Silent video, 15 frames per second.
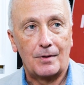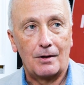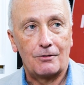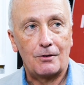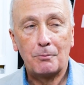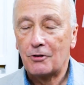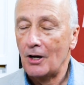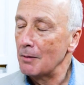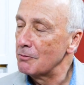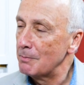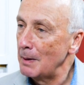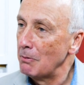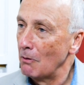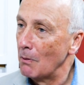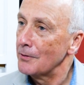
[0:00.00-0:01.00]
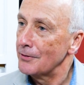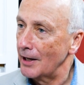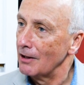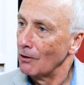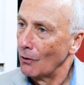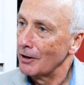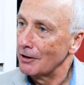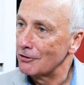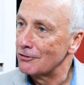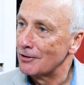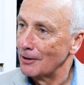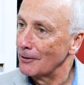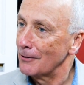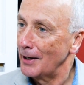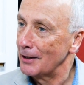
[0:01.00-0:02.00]
Sometimes people want their lawyers
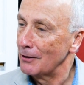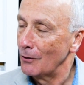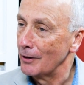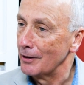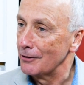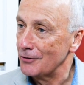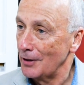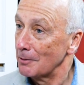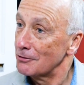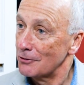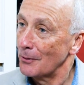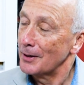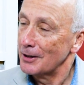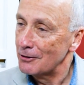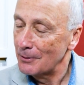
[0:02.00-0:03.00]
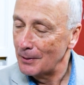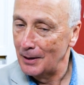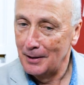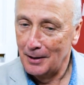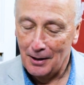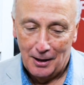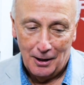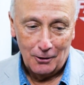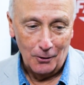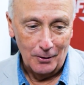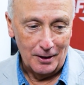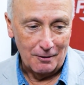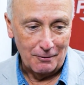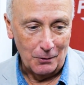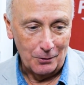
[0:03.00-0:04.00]
to look like lawyers. I was talking to a
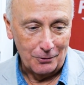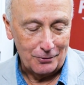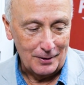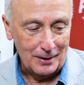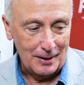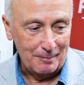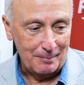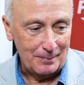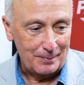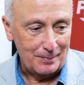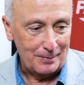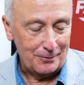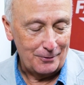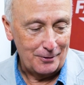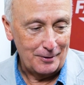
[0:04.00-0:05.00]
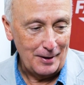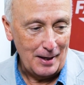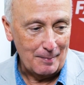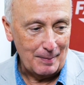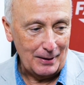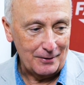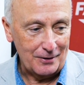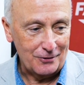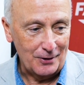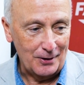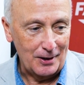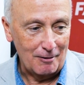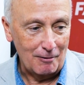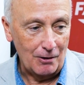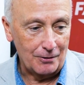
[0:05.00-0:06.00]
colleague of yours today about this
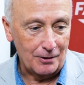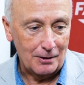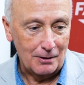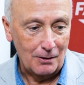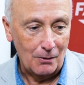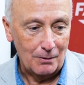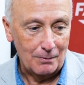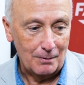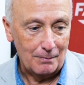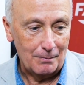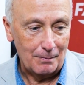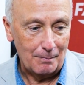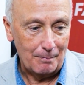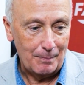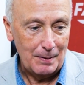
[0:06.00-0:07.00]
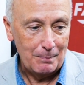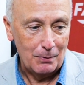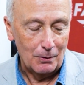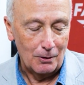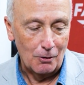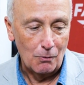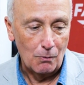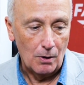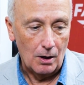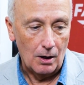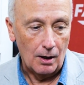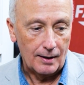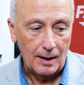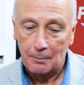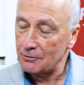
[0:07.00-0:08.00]
earlier on. People who
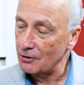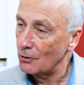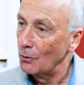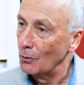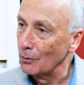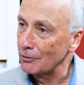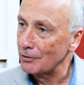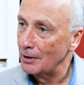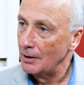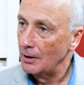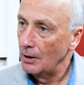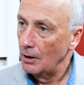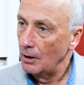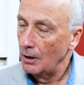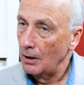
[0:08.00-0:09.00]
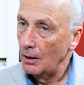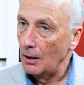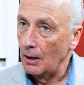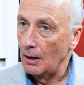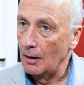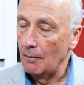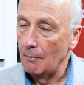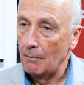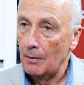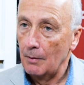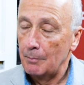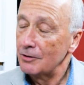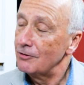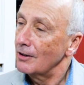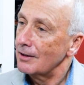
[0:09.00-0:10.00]
come to court,
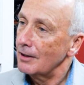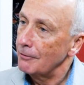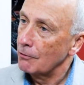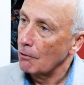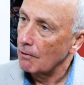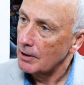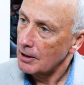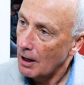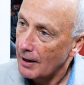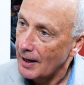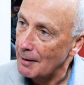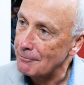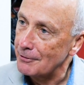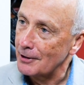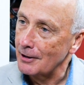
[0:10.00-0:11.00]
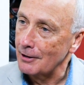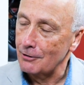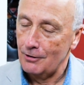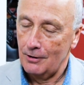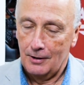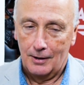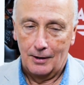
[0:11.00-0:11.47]
particularly if you're a young advocate,